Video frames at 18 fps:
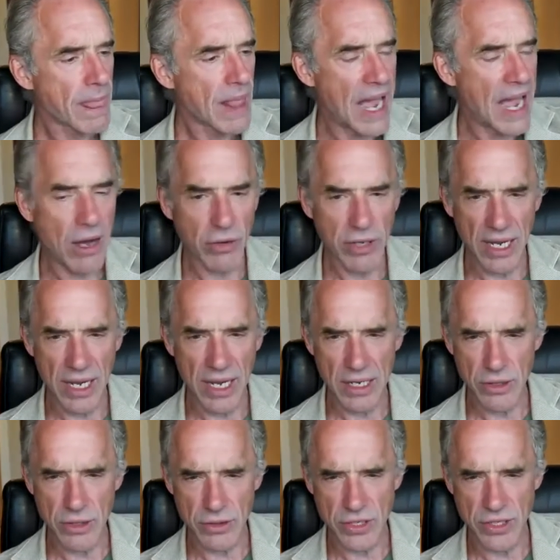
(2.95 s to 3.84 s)
How to
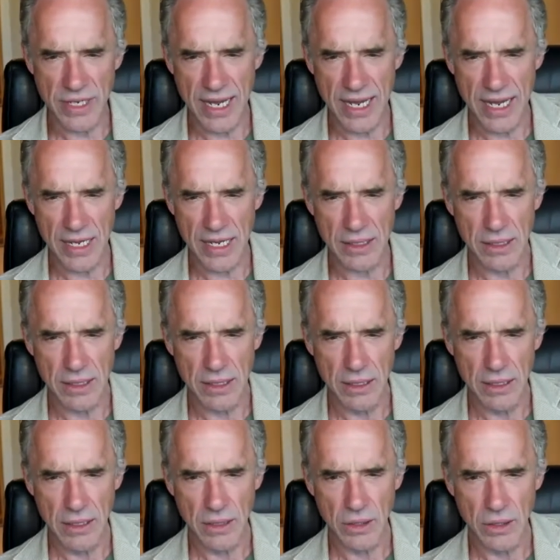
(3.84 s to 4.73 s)
understand
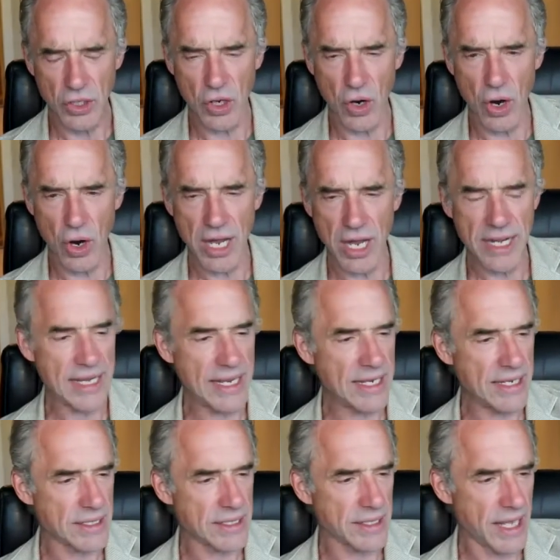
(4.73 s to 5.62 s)
God
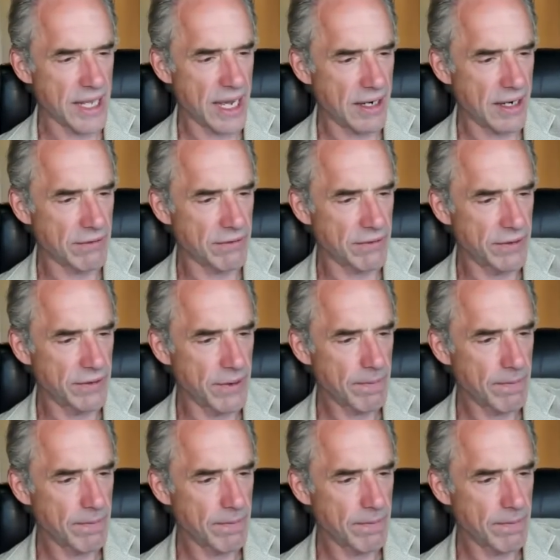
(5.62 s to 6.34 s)
is love.